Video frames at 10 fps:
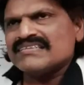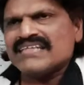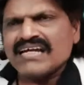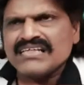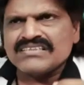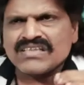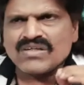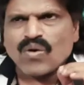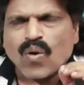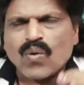There is an
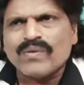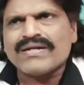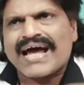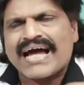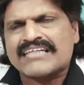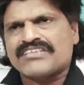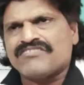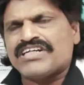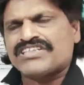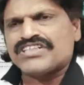
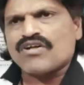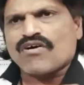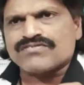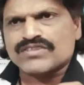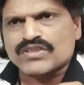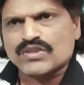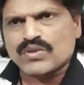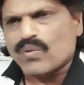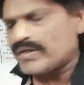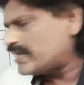overactivation of
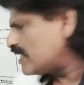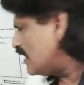sonic